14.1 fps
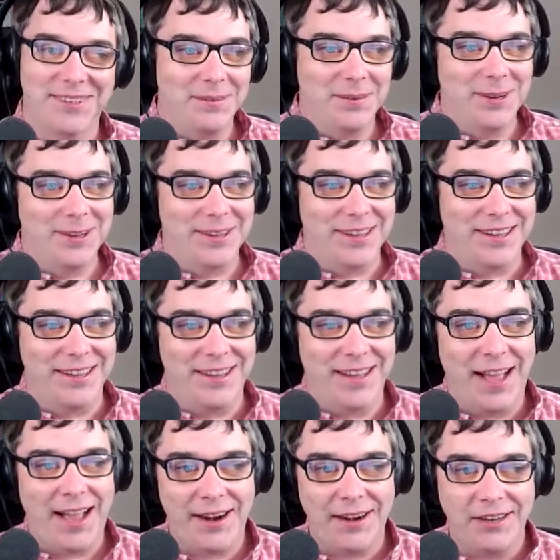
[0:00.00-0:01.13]
Well,
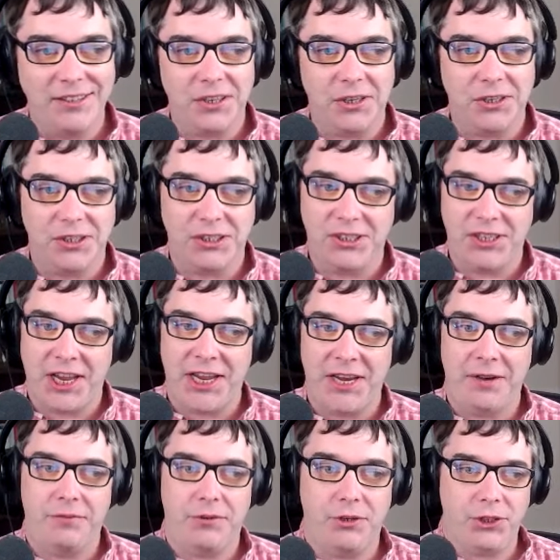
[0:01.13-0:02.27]
how does our
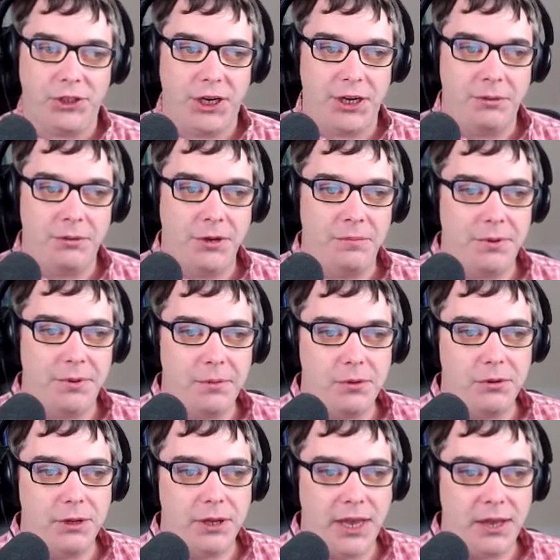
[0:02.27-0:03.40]
disdain for genuine and
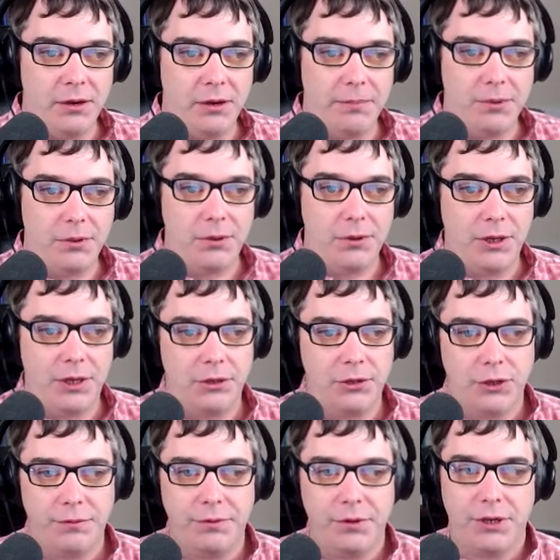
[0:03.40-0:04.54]
biblical accountability
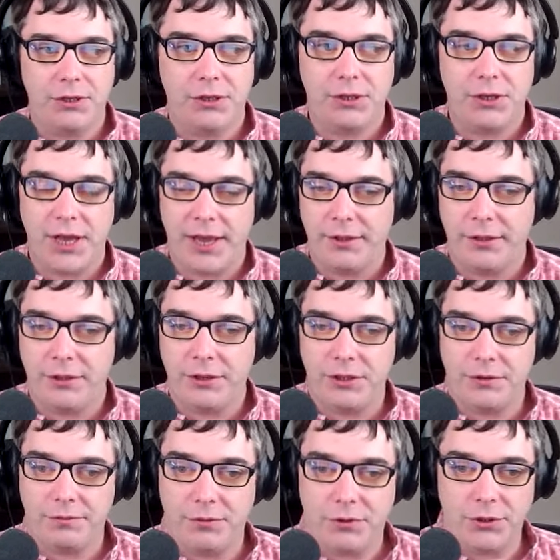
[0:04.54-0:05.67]
driven us to
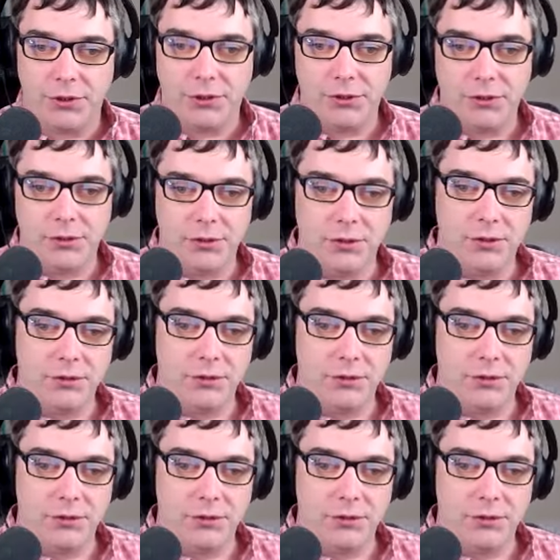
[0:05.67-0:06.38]
endless diversions?